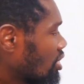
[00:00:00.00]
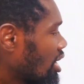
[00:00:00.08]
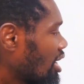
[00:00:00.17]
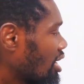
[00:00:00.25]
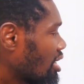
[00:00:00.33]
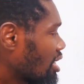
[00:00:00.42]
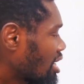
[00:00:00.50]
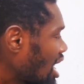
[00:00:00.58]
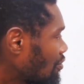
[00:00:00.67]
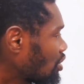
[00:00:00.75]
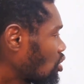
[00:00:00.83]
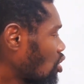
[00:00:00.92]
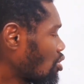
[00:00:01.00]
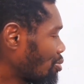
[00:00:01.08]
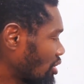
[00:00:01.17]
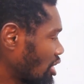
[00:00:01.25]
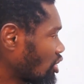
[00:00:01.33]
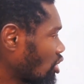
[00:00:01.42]
the graphical
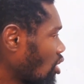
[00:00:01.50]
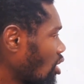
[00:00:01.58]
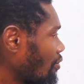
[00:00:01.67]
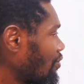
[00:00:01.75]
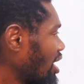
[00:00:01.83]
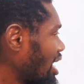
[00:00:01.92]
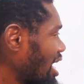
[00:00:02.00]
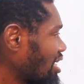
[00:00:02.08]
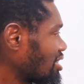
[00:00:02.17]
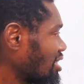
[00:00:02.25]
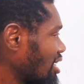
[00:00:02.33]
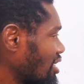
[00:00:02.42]
representation of x